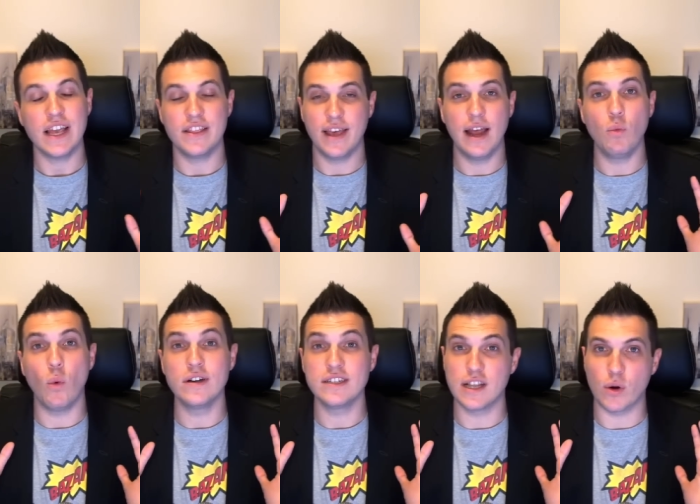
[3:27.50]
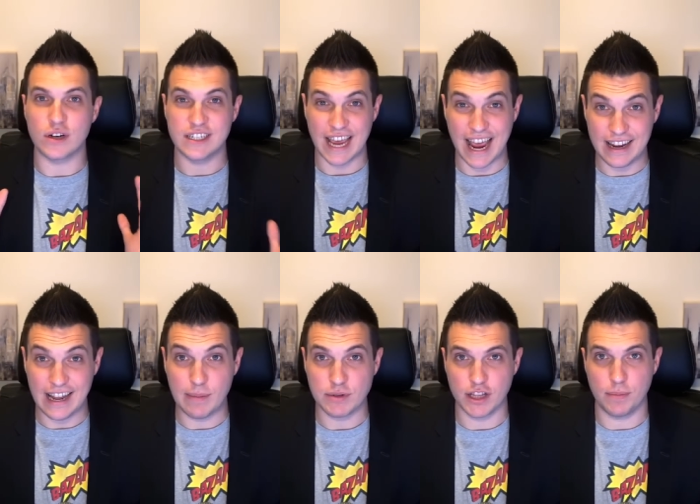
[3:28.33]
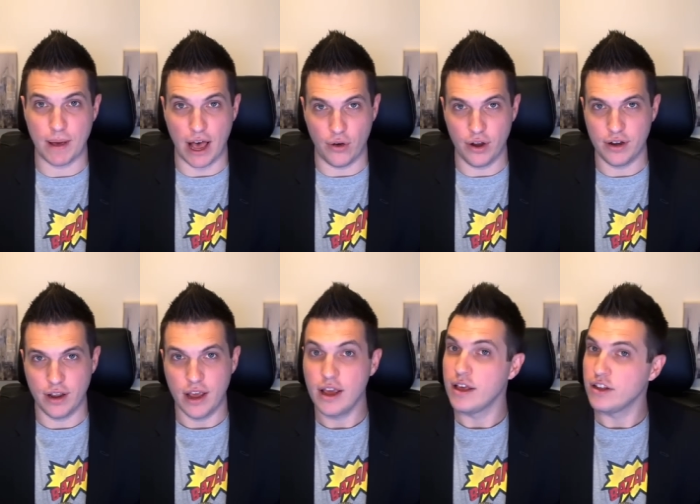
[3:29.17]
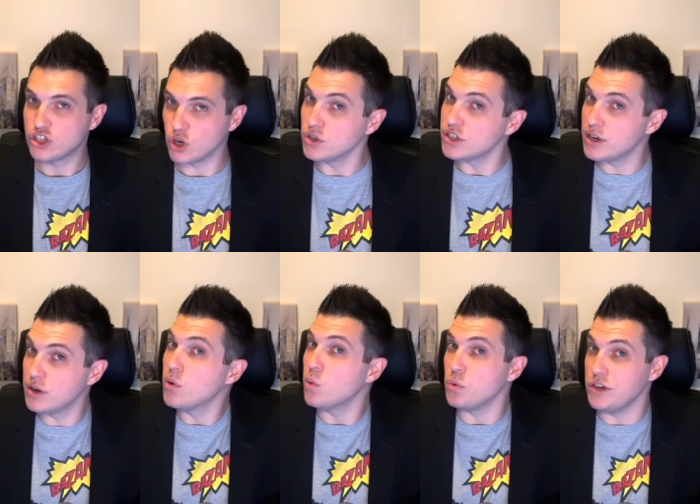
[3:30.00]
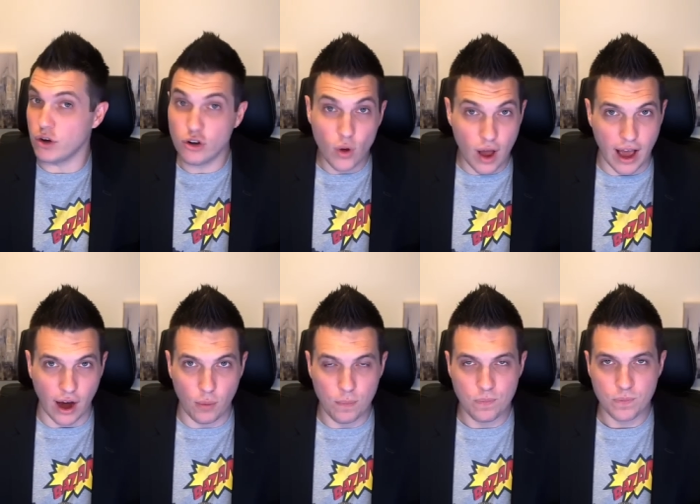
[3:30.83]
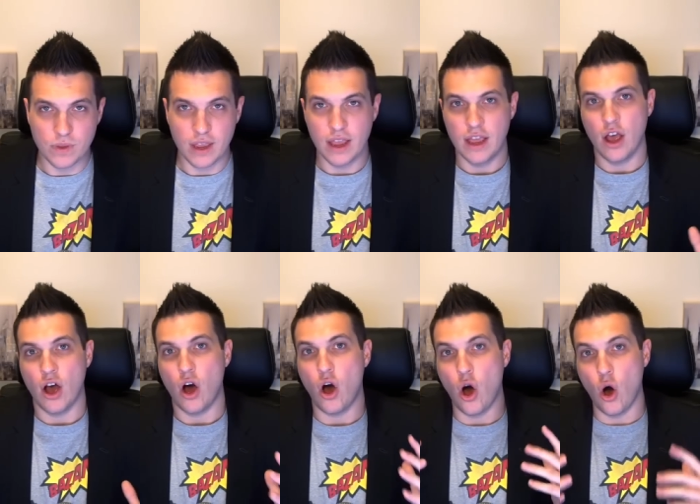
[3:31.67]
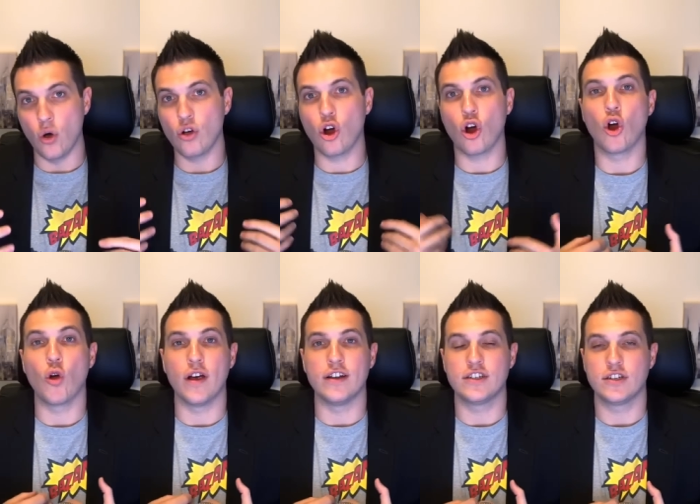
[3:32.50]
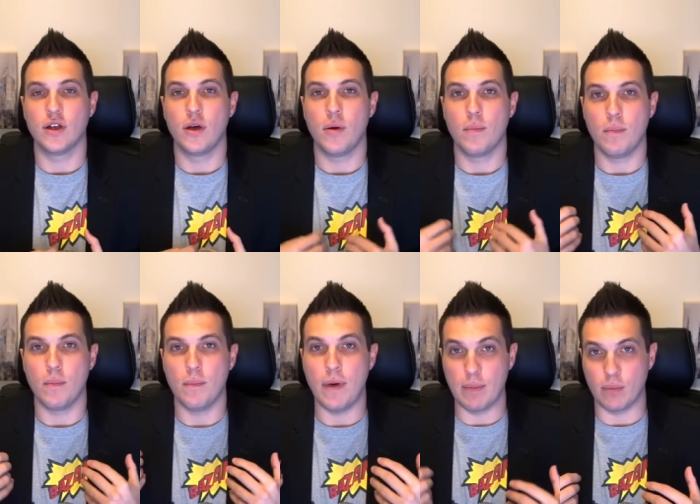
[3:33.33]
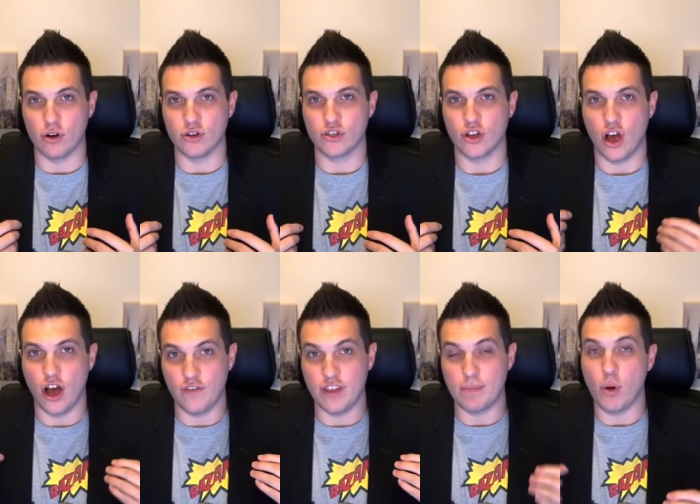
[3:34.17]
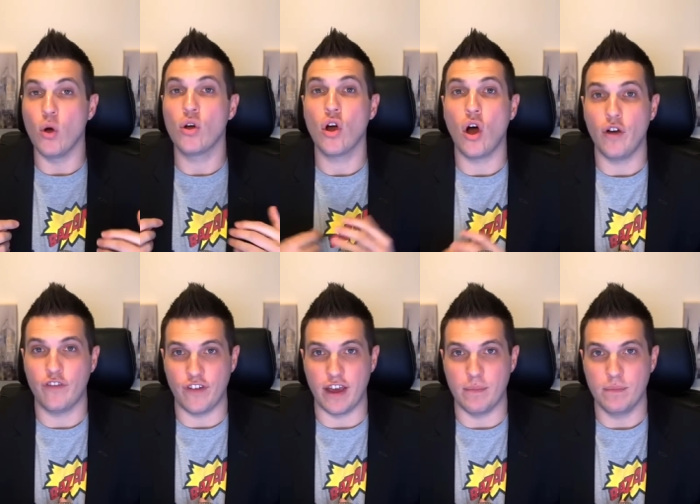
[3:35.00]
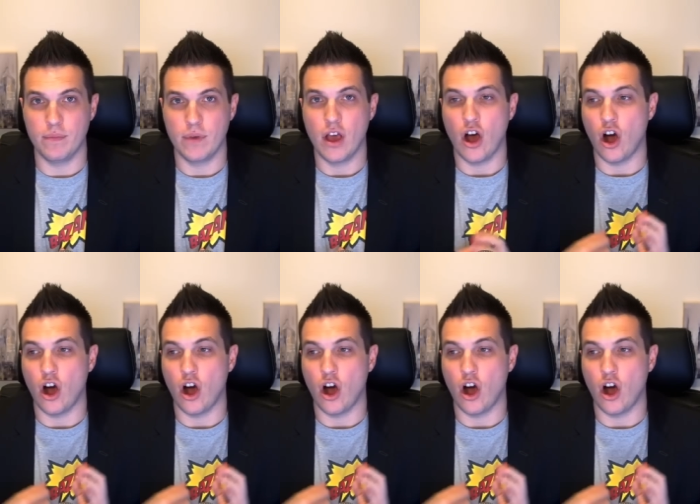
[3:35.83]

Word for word: And then once there were 10 names on the ballot, chosen, we don't know how, all current members of the Poker Hall of Fame